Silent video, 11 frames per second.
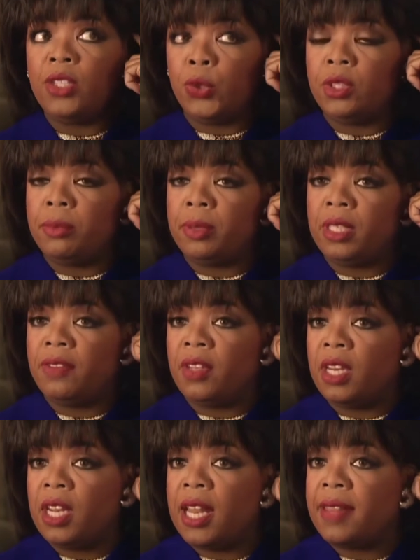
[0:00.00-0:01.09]
I truly believe
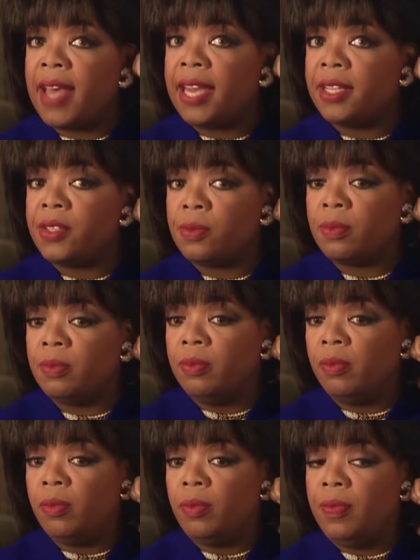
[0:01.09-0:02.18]
in, and that is
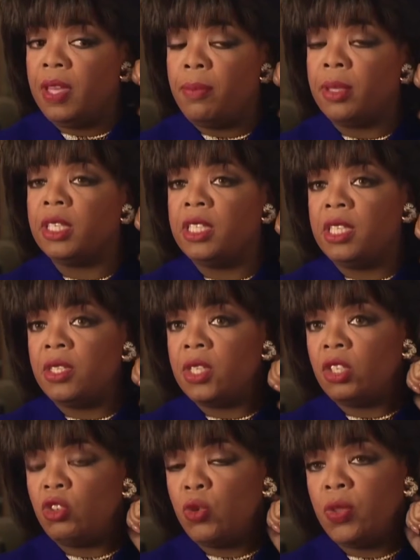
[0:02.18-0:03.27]
the ability to
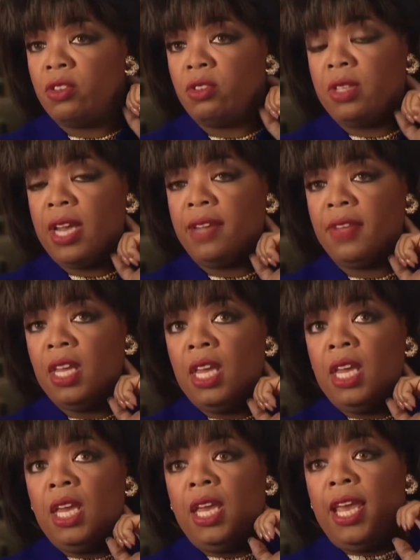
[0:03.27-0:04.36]
seek truth in your life.
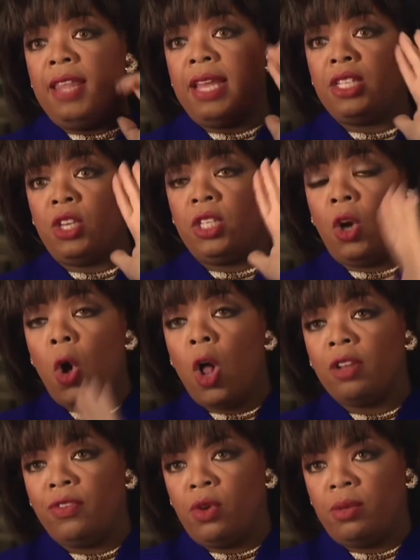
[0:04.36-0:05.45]
And that's on
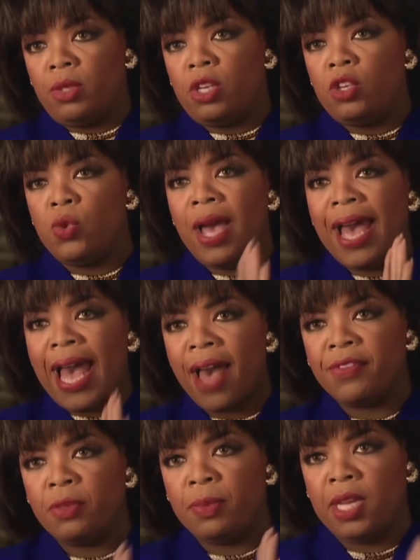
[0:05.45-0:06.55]
all forms. You
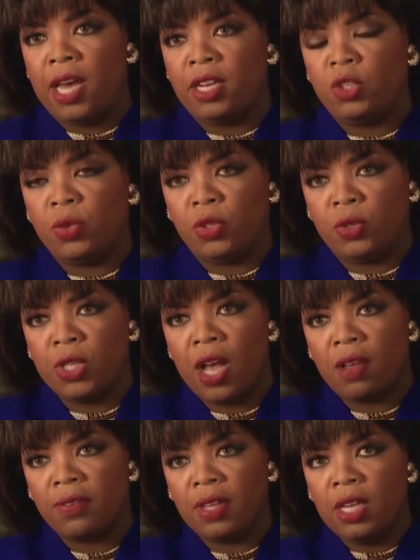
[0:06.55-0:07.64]
have to be honest with
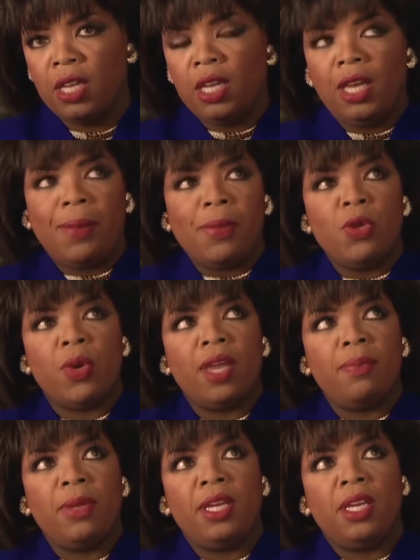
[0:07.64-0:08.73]
yourself. You
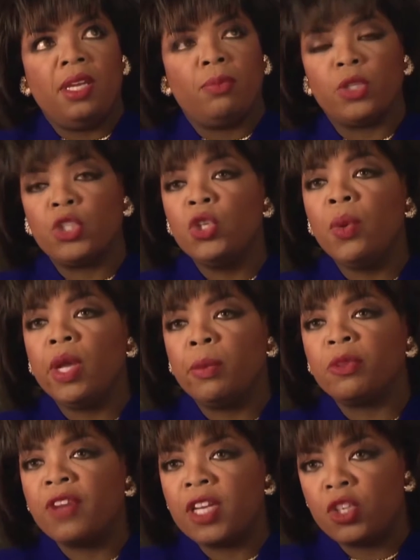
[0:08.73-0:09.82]
can be pursuing a
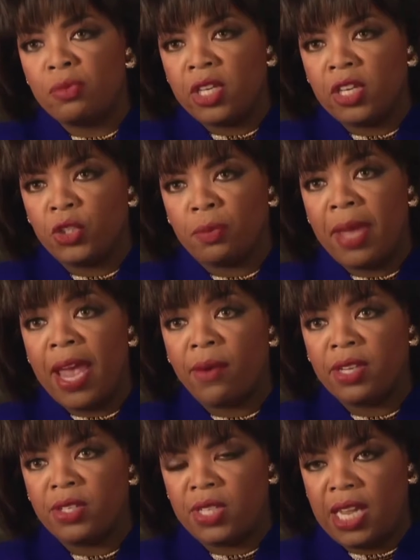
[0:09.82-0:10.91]
profession because your
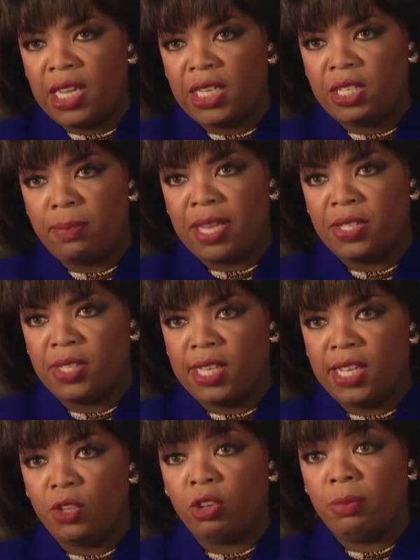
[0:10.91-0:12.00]
parents say it's the best
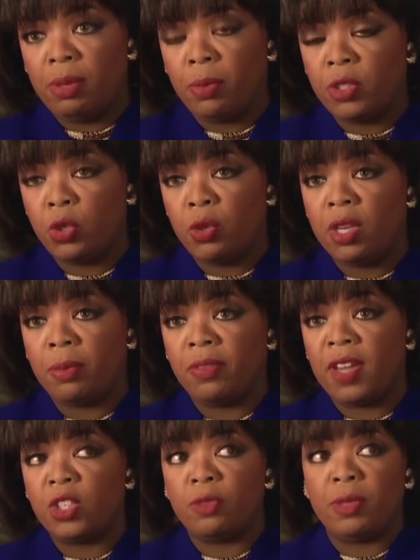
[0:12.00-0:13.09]
thing. You can be pursuing a
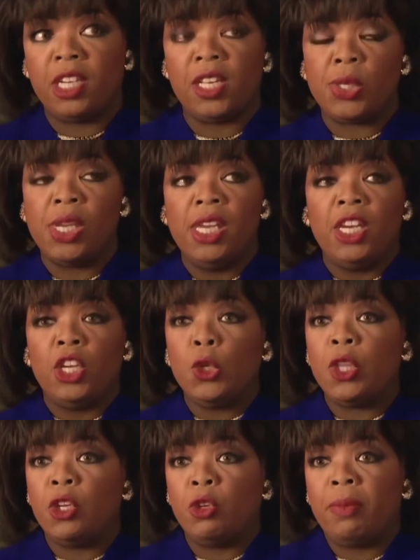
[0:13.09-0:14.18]
profession because
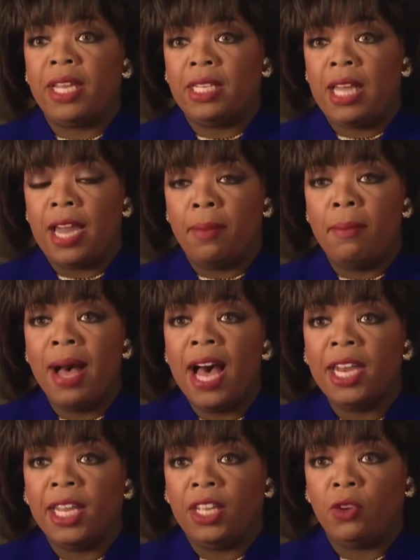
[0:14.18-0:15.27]
you think you'll make a lot of
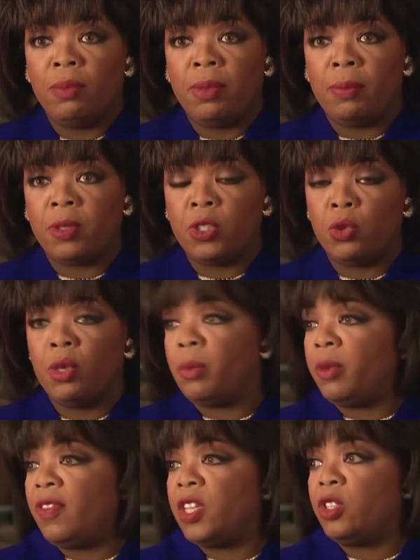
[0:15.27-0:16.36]
money. You can be pursuing a
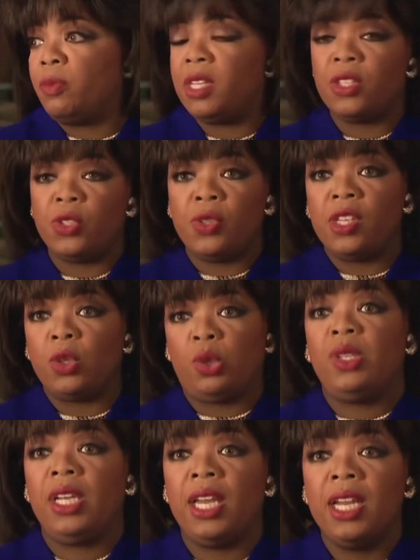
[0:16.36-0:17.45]
profession because you think you're
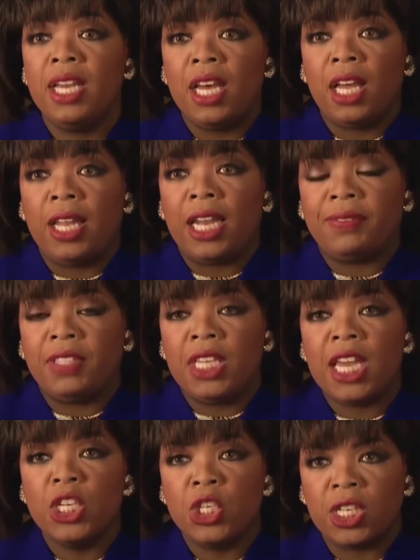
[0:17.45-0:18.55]
going to get a lot of
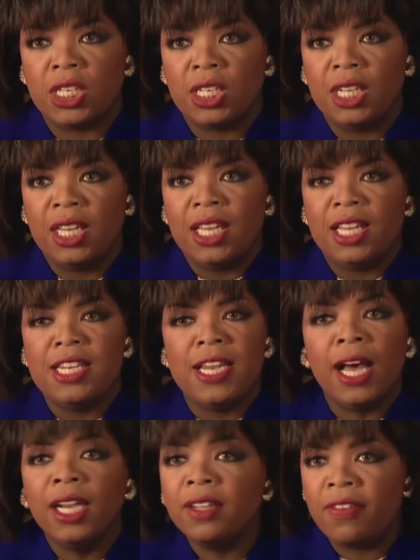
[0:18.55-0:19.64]
attention.
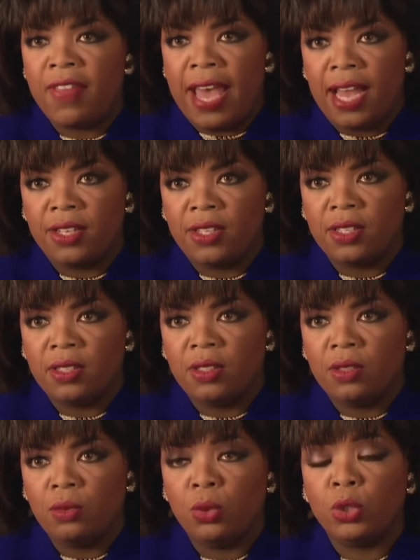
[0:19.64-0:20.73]
None of that
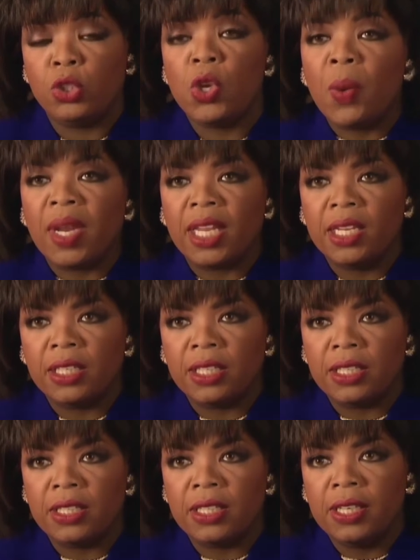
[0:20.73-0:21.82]
will do you any
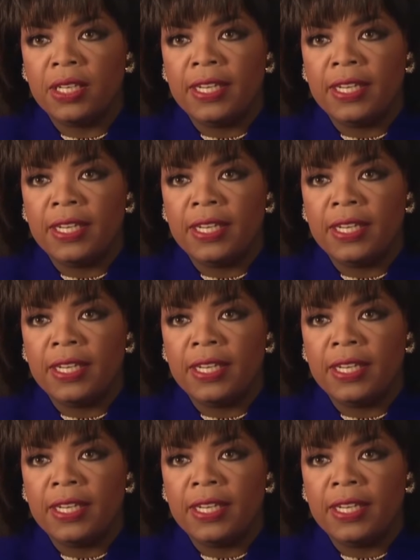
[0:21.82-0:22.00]
good